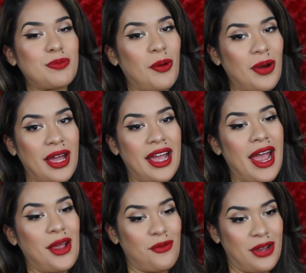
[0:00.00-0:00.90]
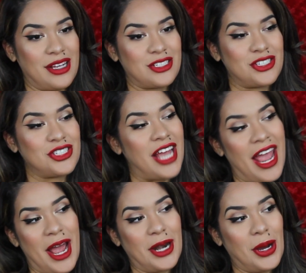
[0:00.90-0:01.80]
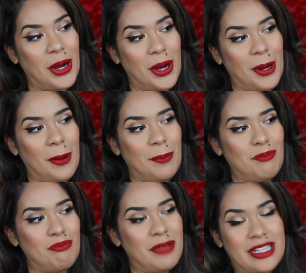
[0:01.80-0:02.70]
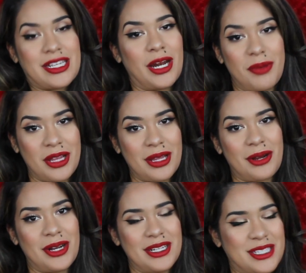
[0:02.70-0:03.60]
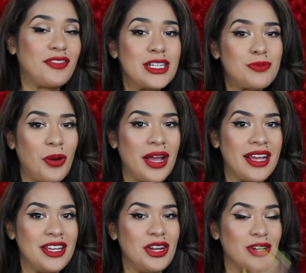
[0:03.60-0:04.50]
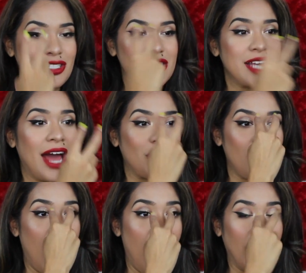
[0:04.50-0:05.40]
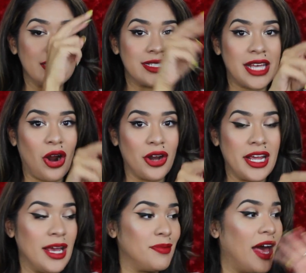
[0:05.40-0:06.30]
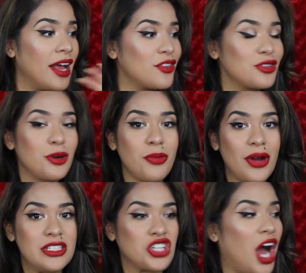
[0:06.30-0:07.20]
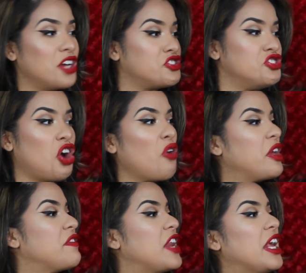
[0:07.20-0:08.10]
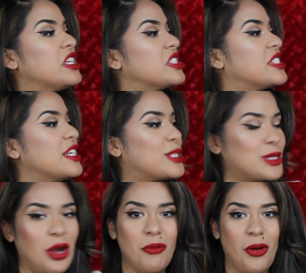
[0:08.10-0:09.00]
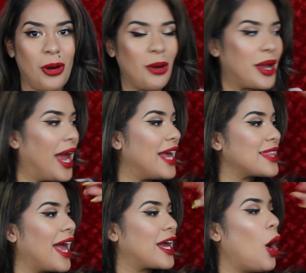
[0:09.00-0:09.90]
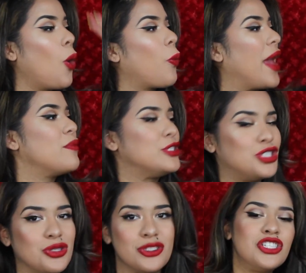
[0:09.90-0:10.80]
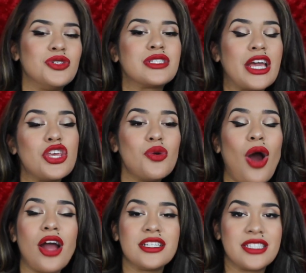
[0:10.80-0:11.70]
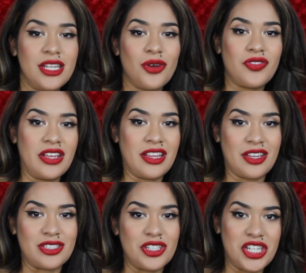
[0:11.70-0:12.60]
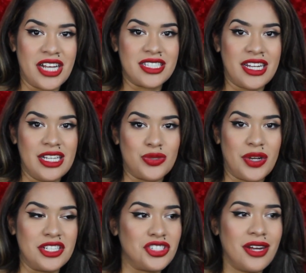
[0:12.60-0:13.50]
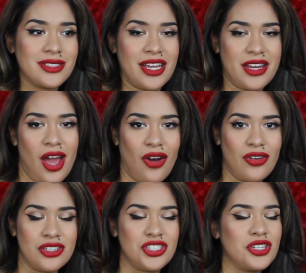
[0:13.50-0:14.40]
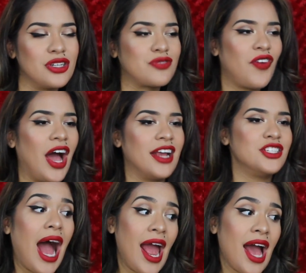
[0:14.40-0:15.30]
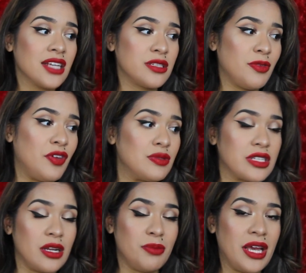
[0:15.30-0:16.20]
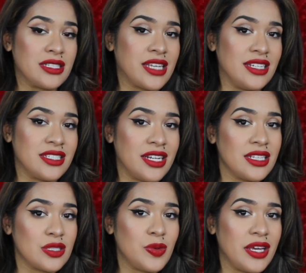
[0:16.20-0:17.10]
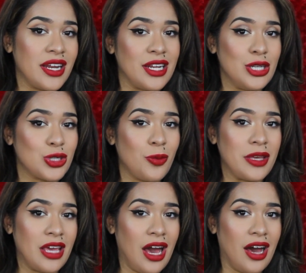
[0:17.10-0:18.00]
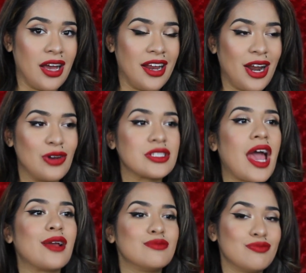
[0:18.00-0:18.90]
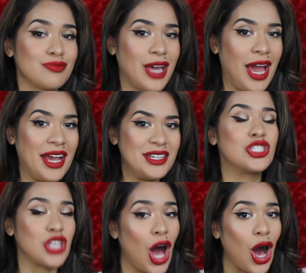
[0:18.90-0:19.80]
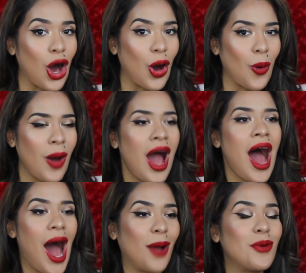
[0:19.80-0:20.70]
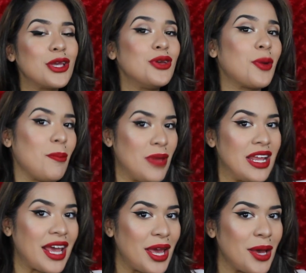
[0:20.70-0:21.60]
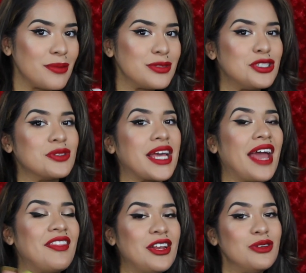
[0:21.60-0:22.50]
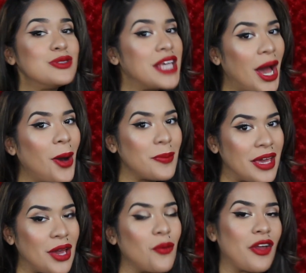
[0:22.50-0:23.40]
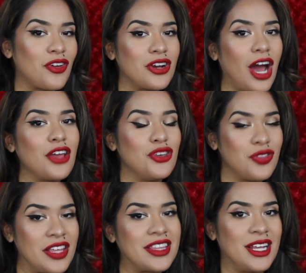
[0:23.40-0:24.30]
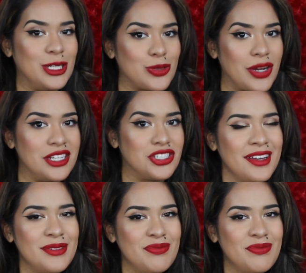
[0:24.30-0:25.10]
boy ain't rich, and it's gonna be hilarious. At this point, you know, she's got her eyes set on him. That other little boy, Josh, don't even exist no more, okay? Like, away with you. She was like, you honestly don't think that there's a chance that he's rich? And I was like, no. And she goes, fine. I asked him if he was gonna be at Skate City this weekend, and he told me yeah. And I was like, okay. So, I want you to meet him. She was like, and then you tell me whether or not you think that he's rich.